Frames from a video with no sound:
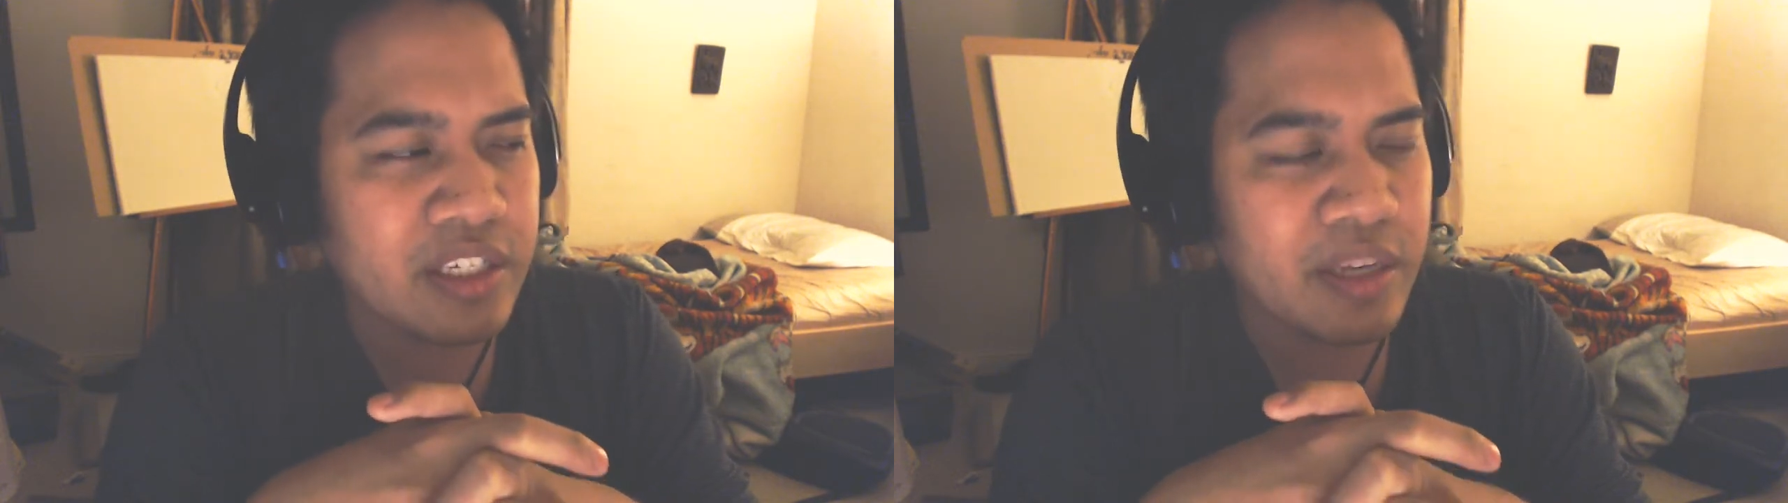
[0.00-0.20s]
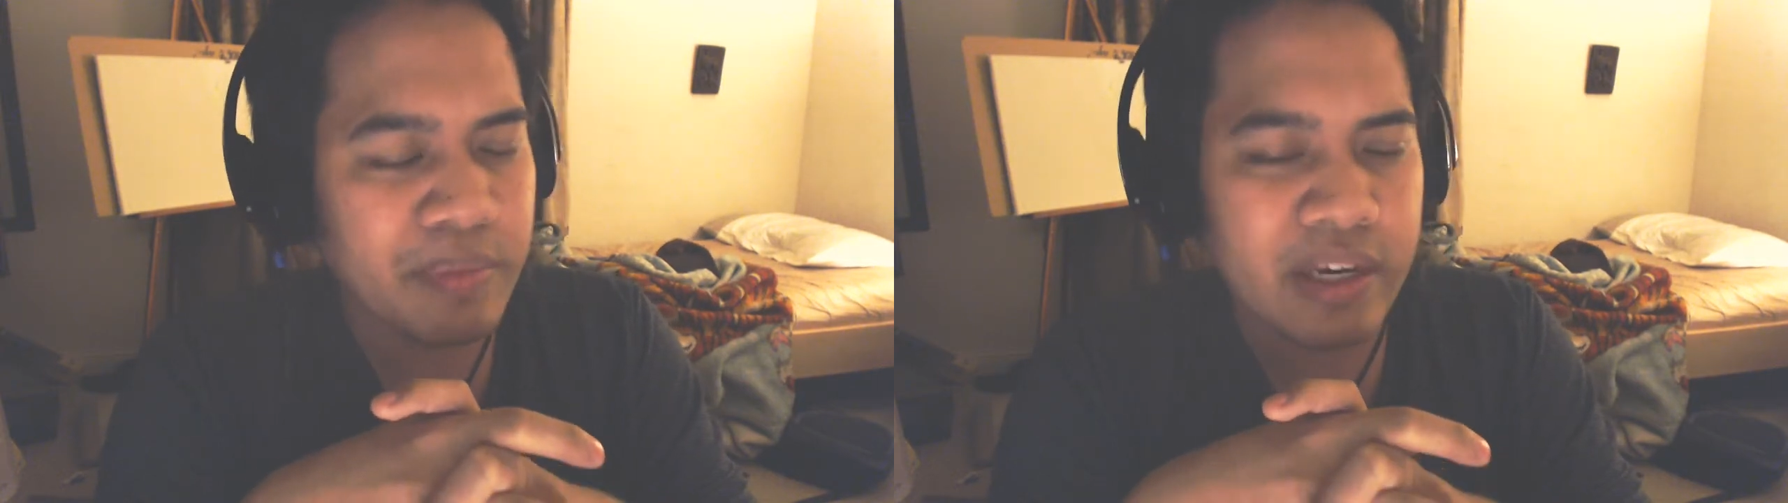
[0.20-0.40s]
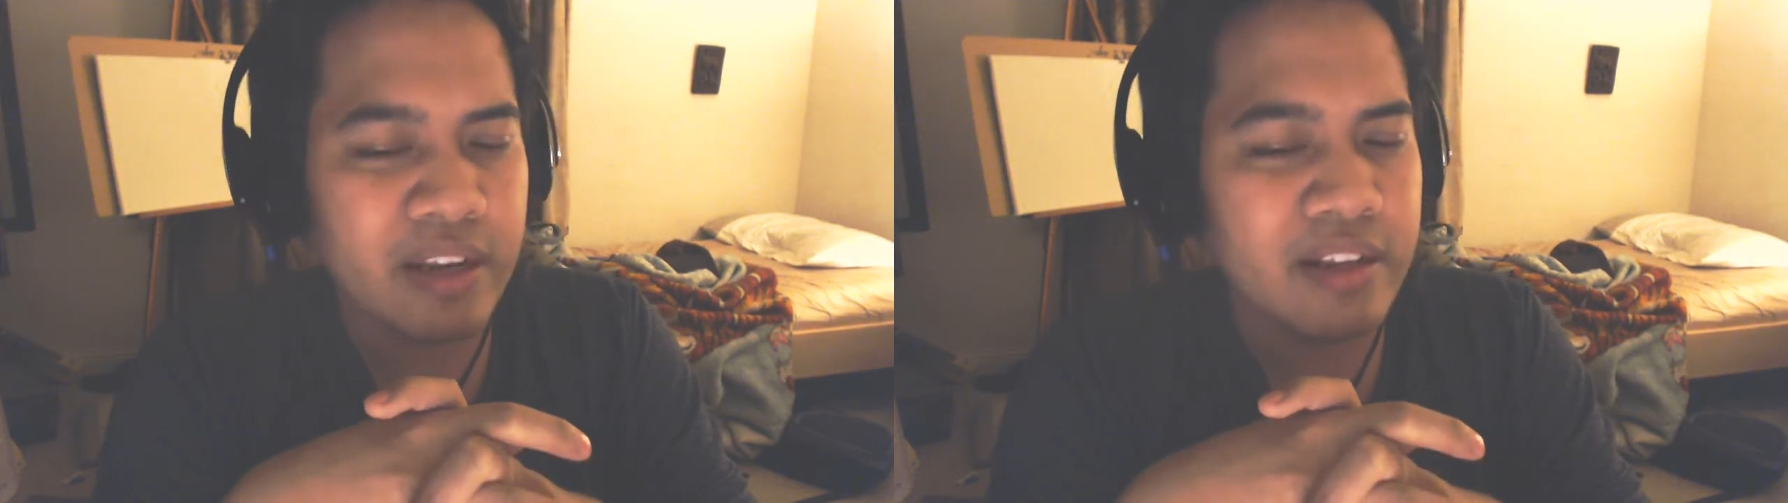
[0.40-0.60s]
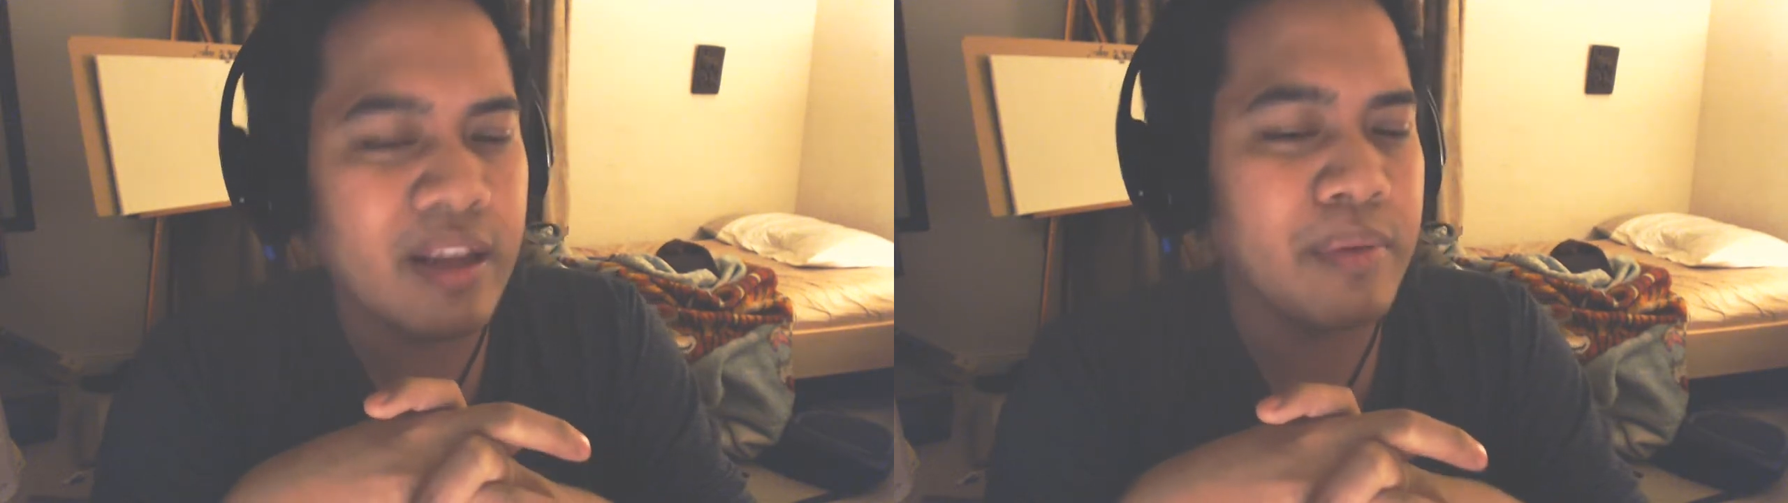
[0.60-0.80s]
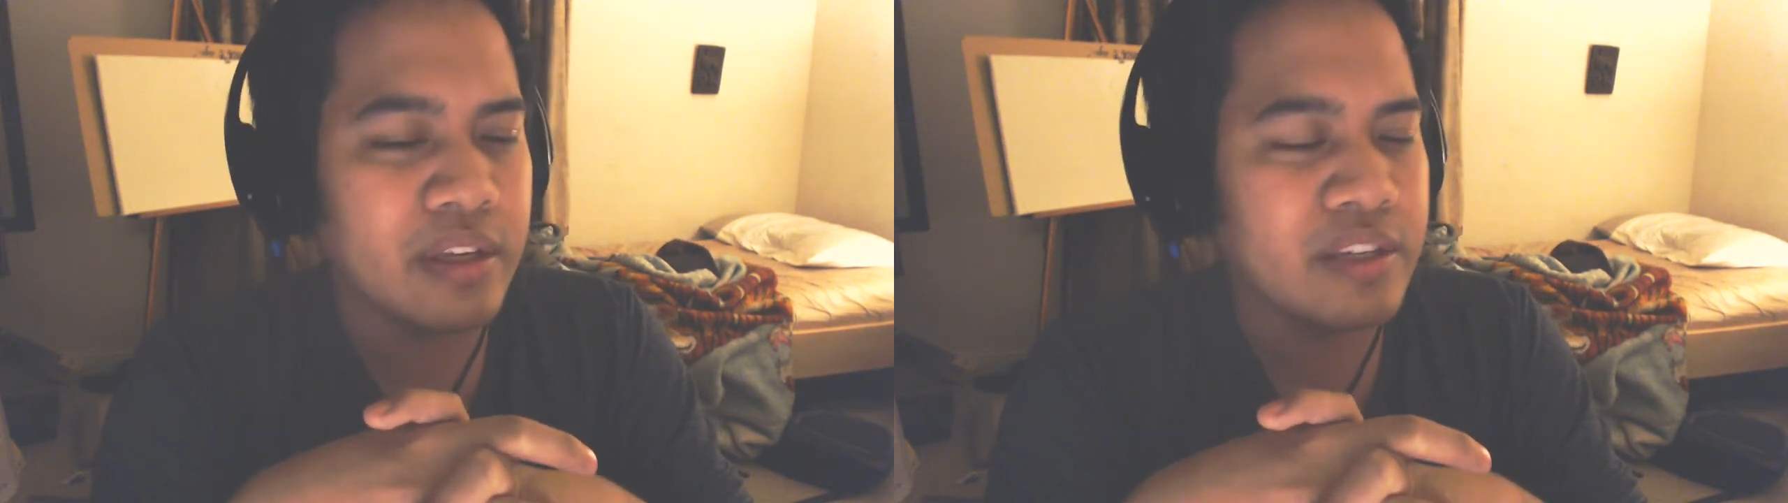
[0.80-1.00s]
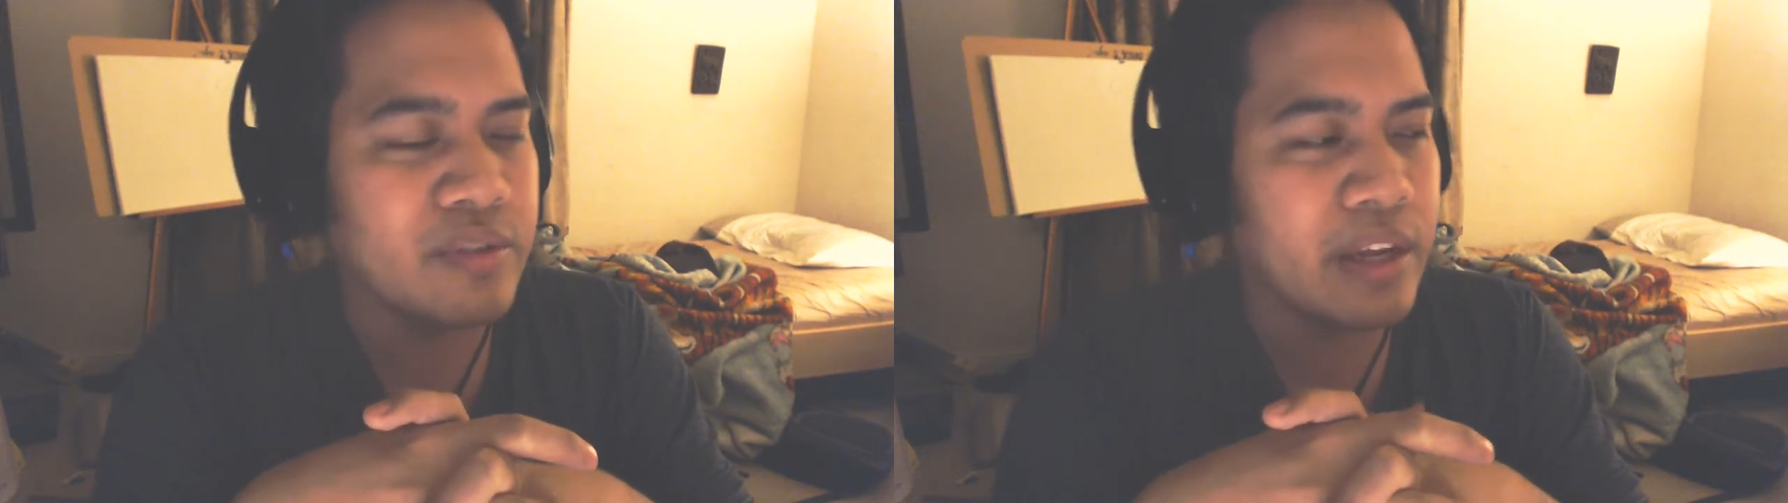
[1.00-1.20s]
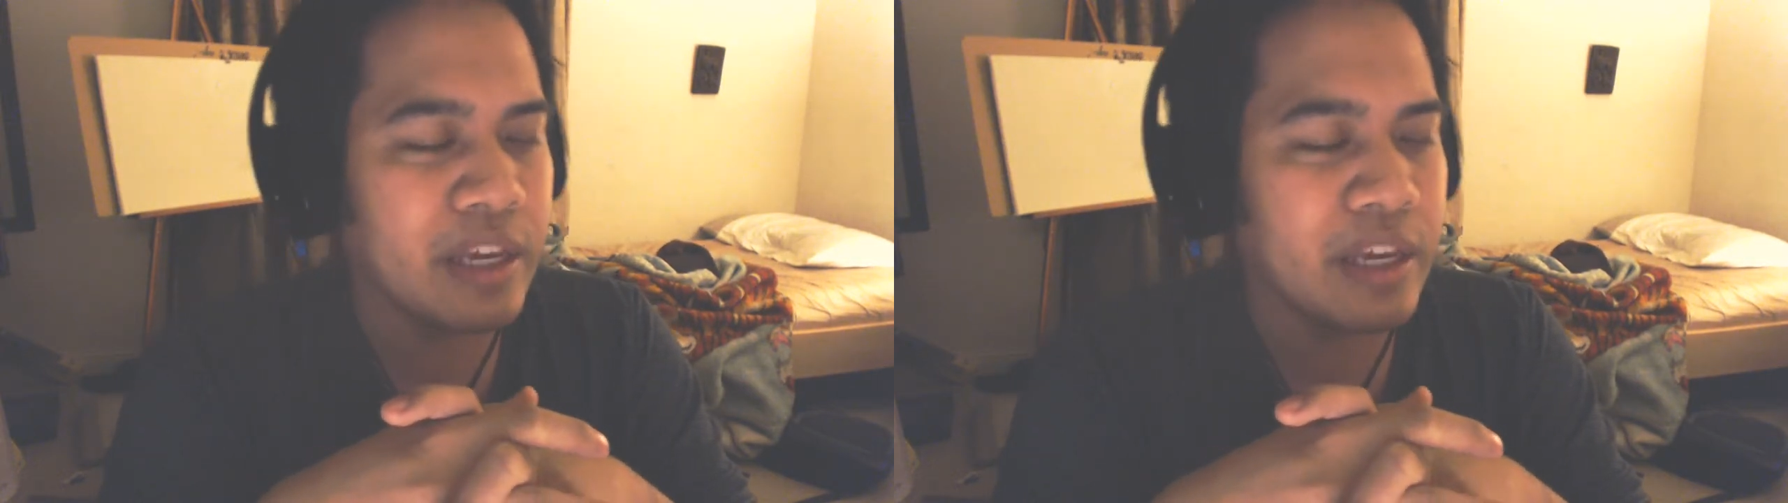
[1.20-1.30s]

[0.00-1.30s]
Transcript: can be kind of nebulous, right?